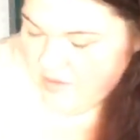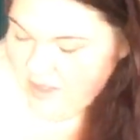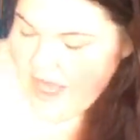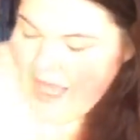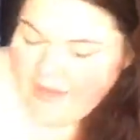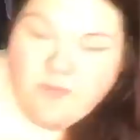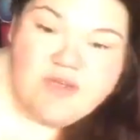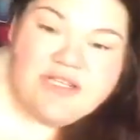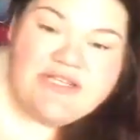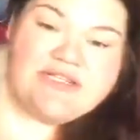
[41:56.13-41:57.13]
I am
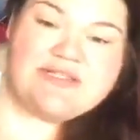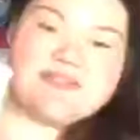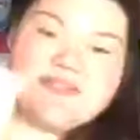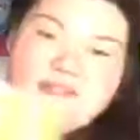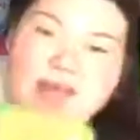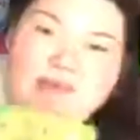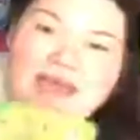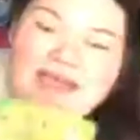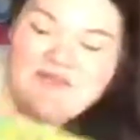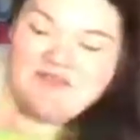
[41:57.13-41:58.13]
willing to see my
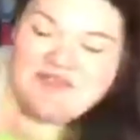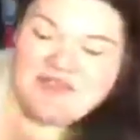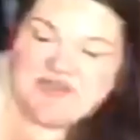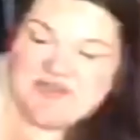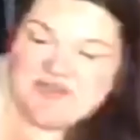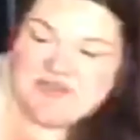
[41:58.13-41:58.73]
magnificence.